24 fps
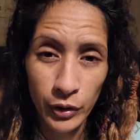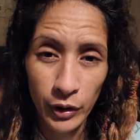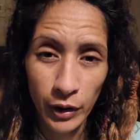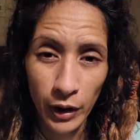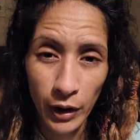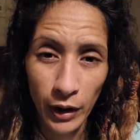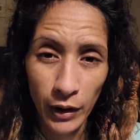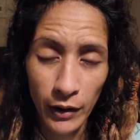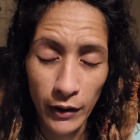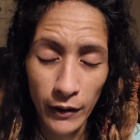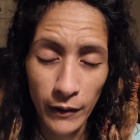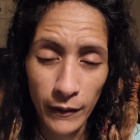
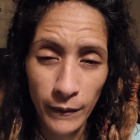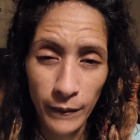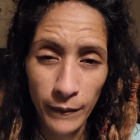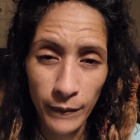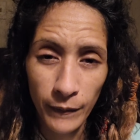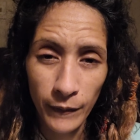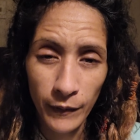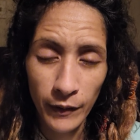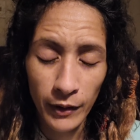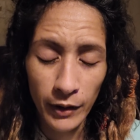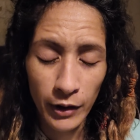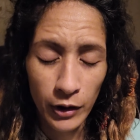Okay?
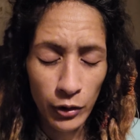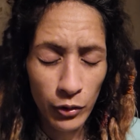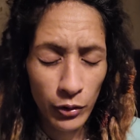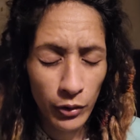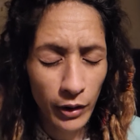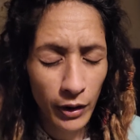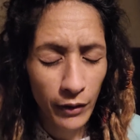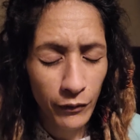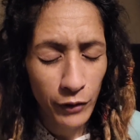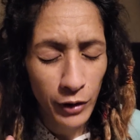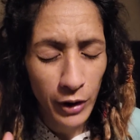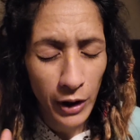You don't
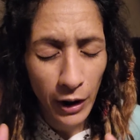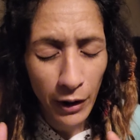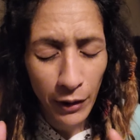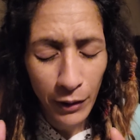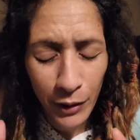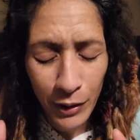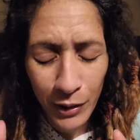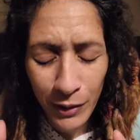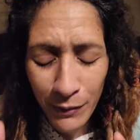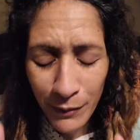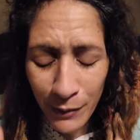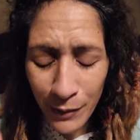have to
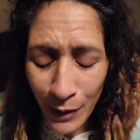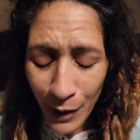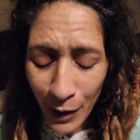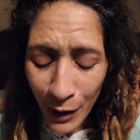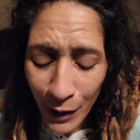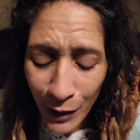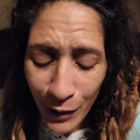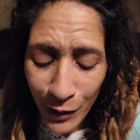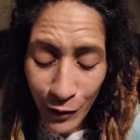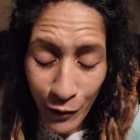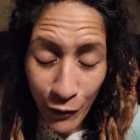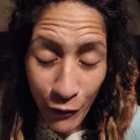carry
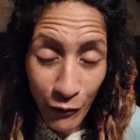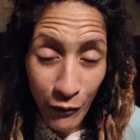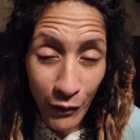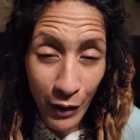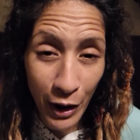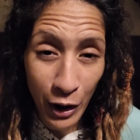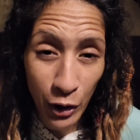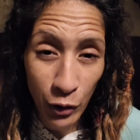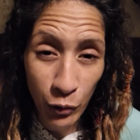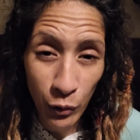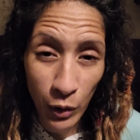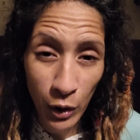none of
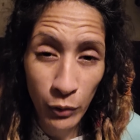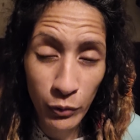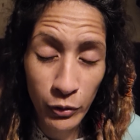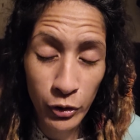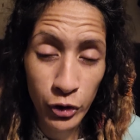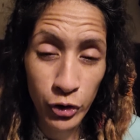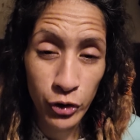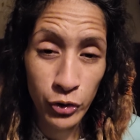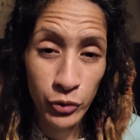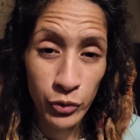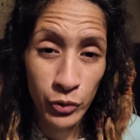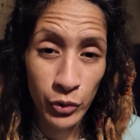that around
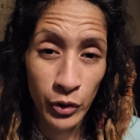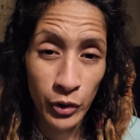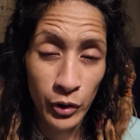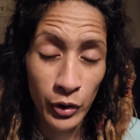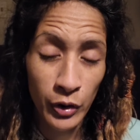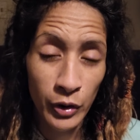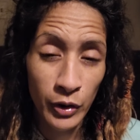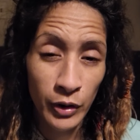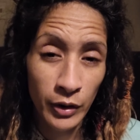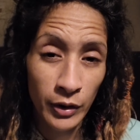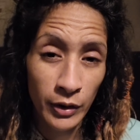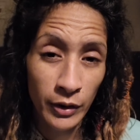with you.
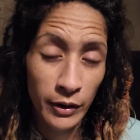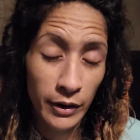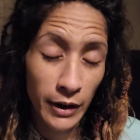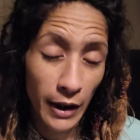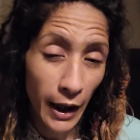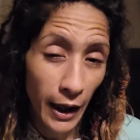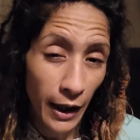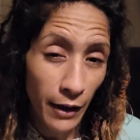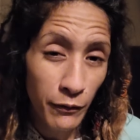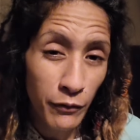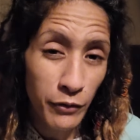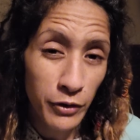The
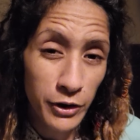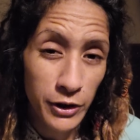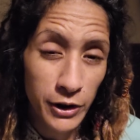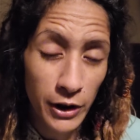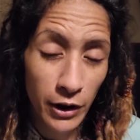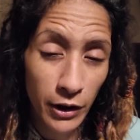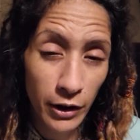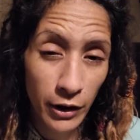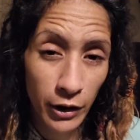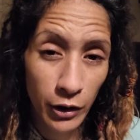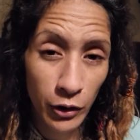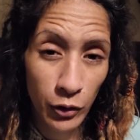
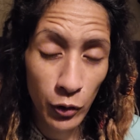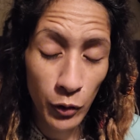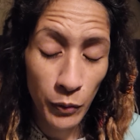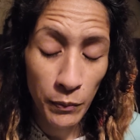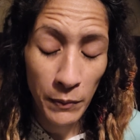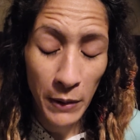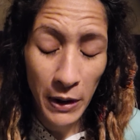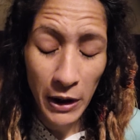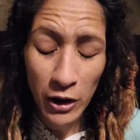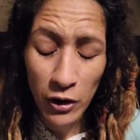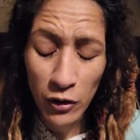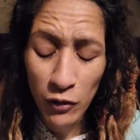adversary is going to
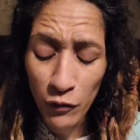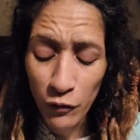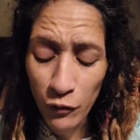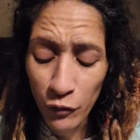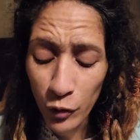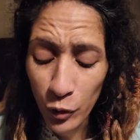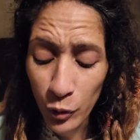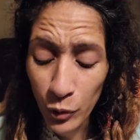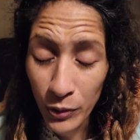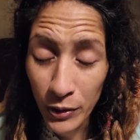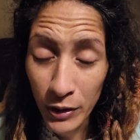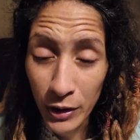make you
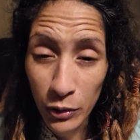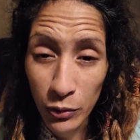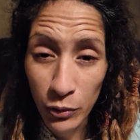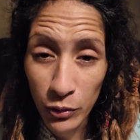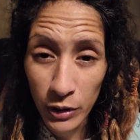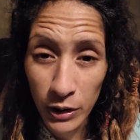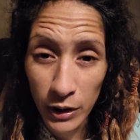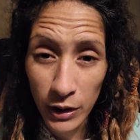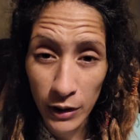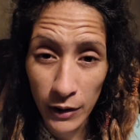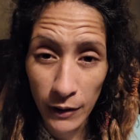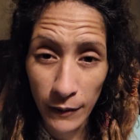feel
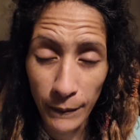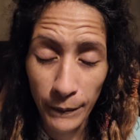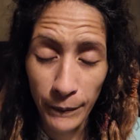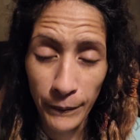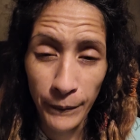guilty.